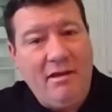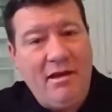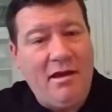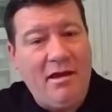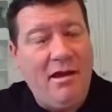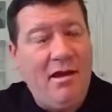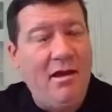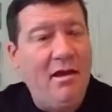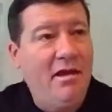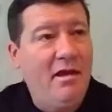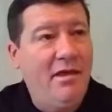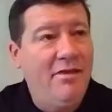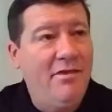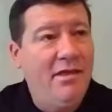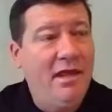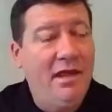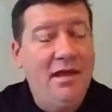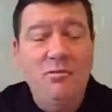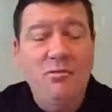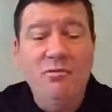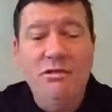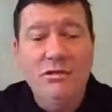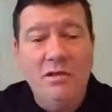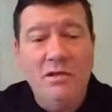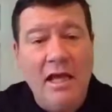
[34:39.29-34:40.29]
Uh, then it
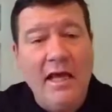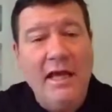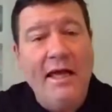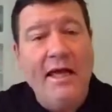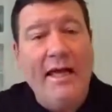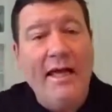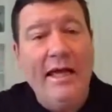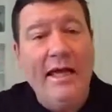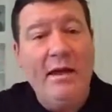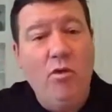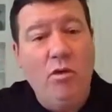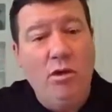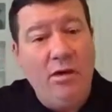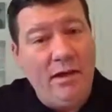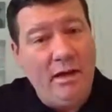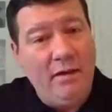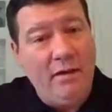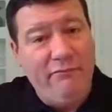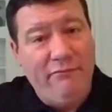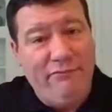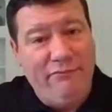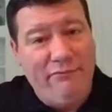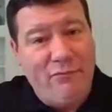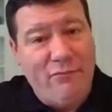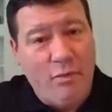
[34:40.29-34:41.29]
was, hey, we're going to
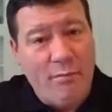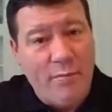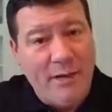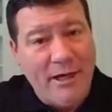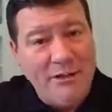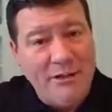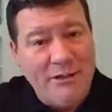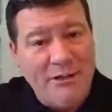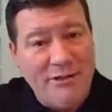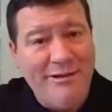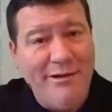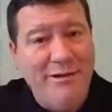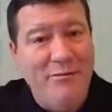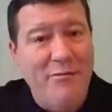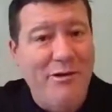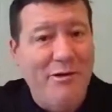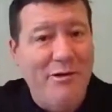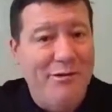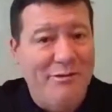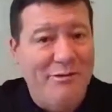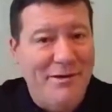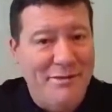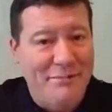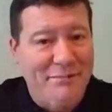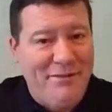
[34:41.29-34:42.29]
have a formation and we're
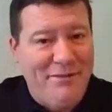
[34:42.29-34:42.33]
going to run